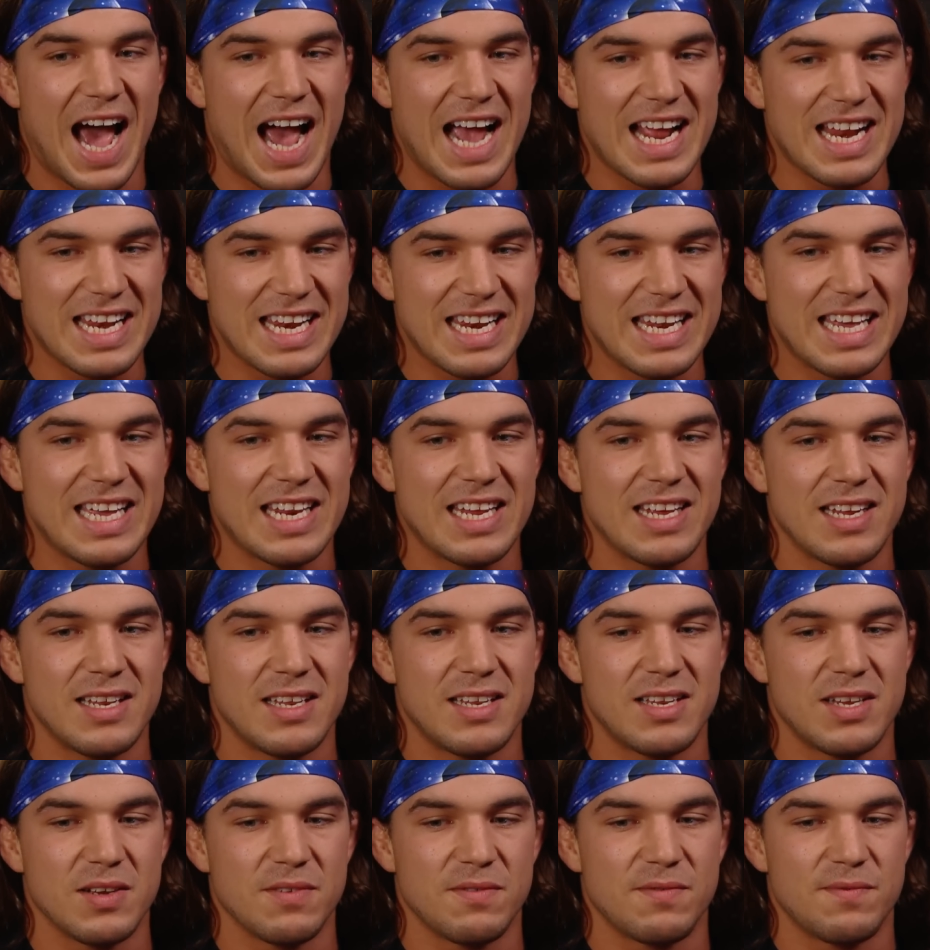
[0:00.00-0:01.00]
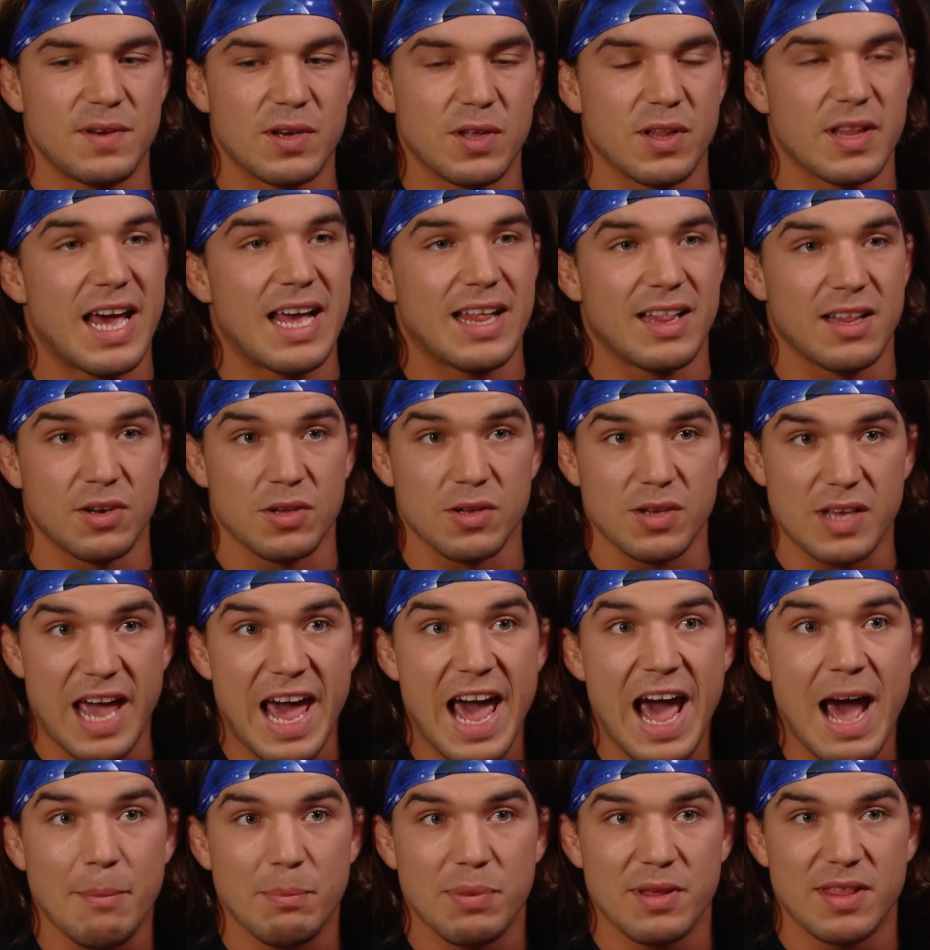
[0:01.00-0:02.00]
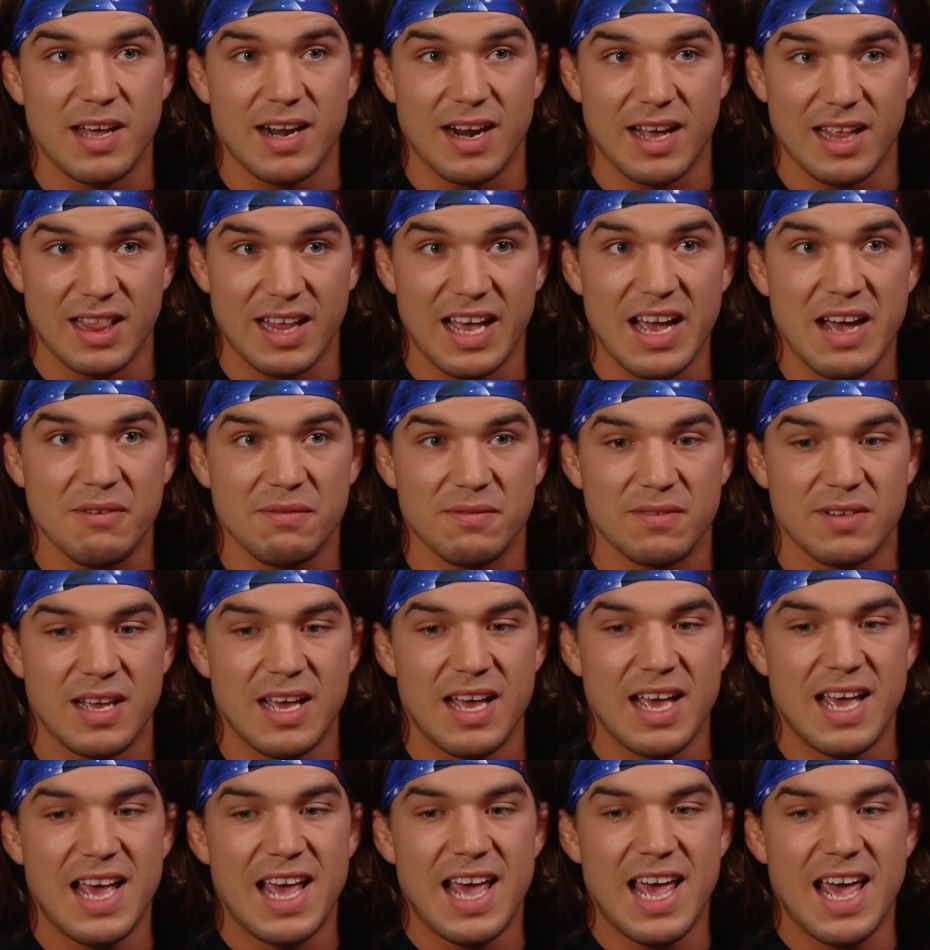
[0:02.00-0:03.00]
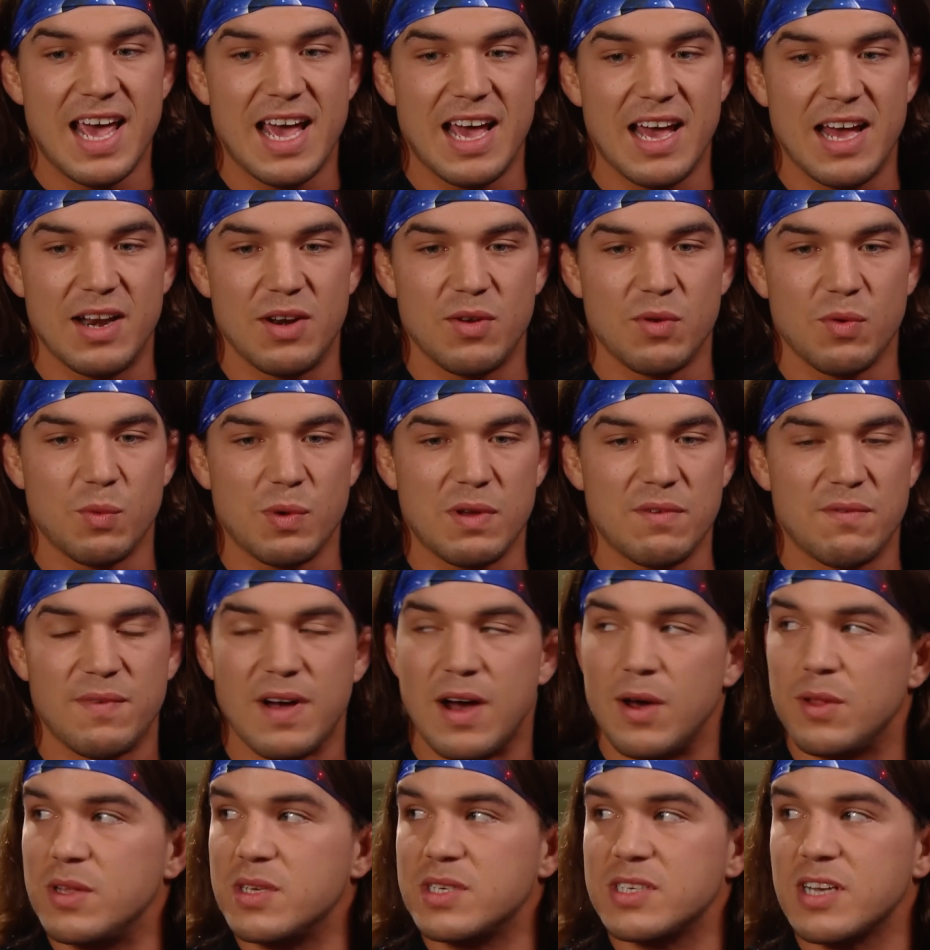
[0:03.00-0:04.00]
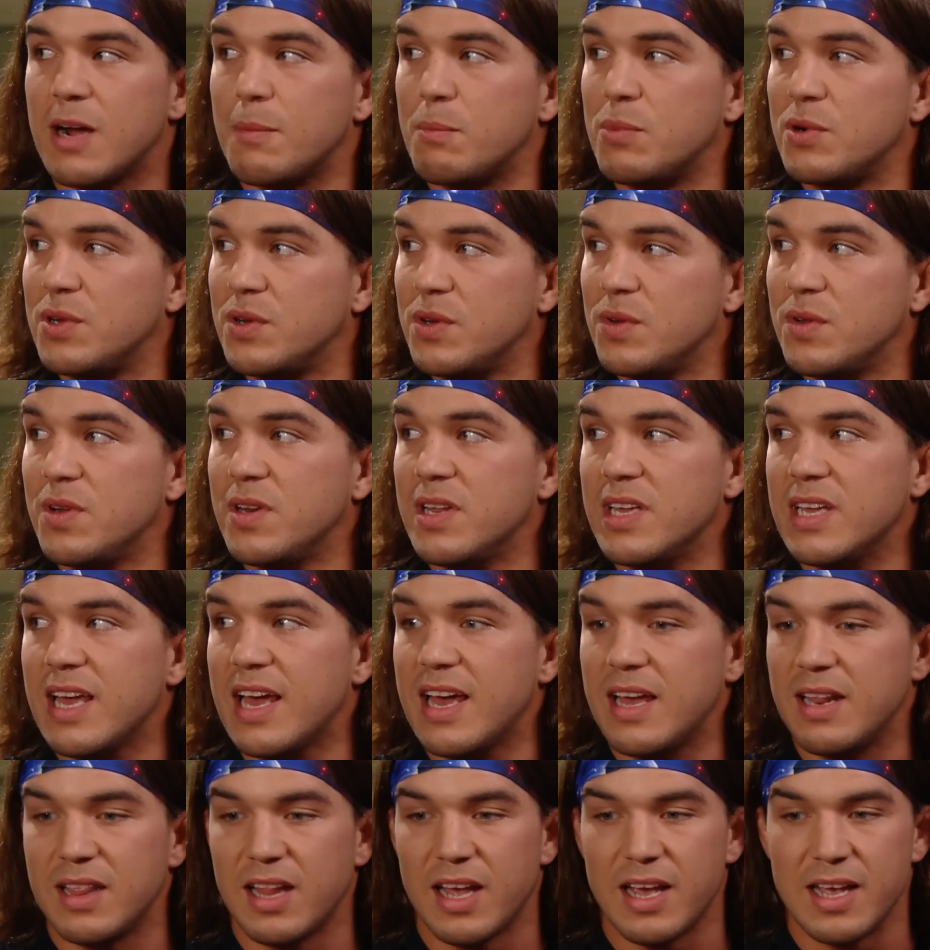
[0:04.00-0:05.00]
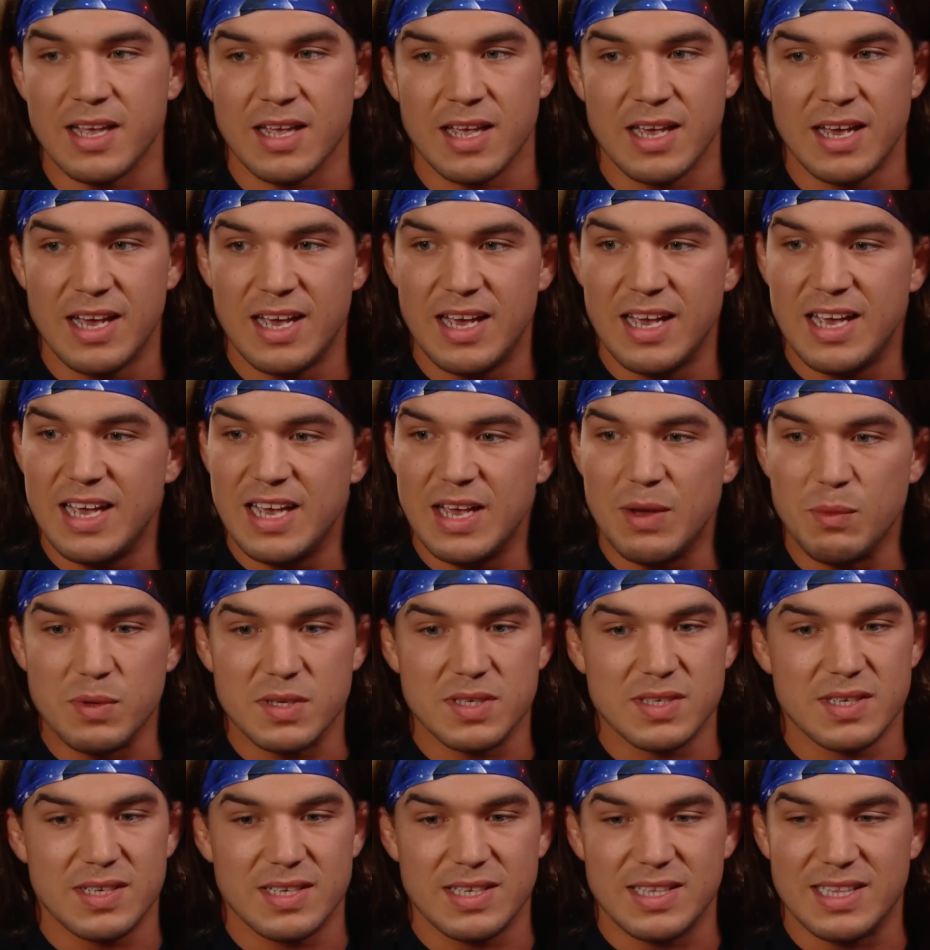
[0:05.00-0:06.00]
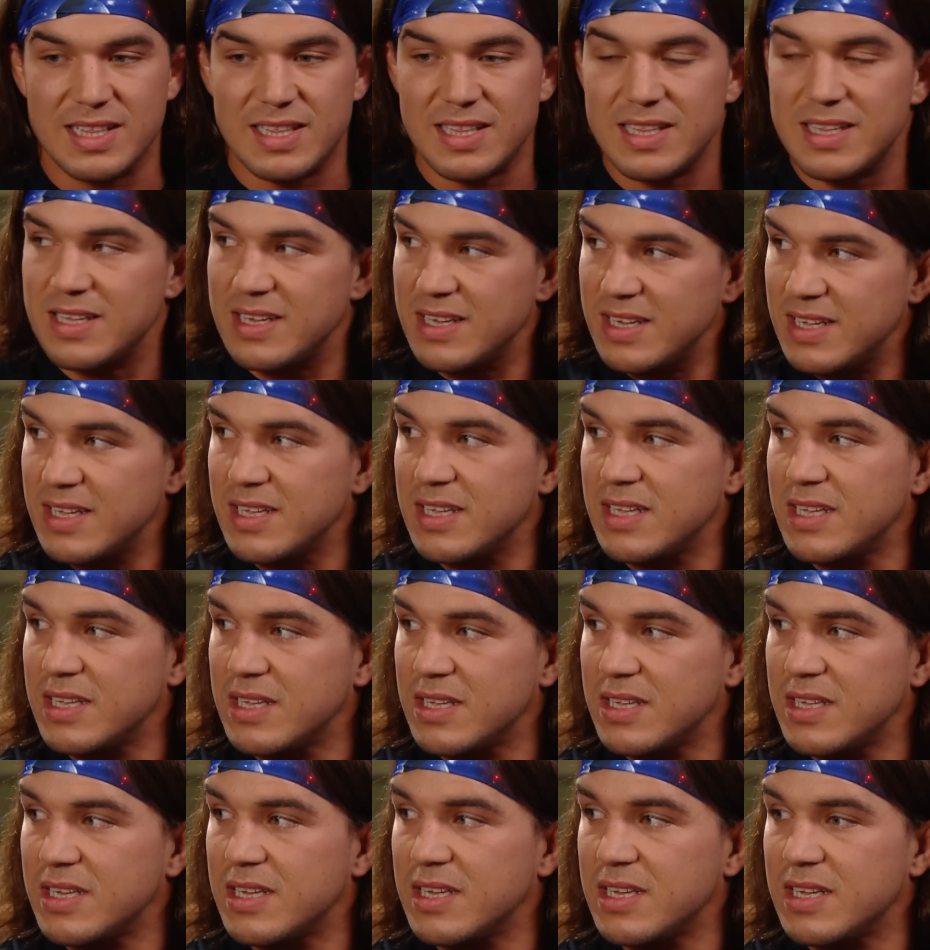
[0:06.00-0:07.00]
I needed to fill that little gap that I left. And we found this opportunity, and like, which, which is funny that you say that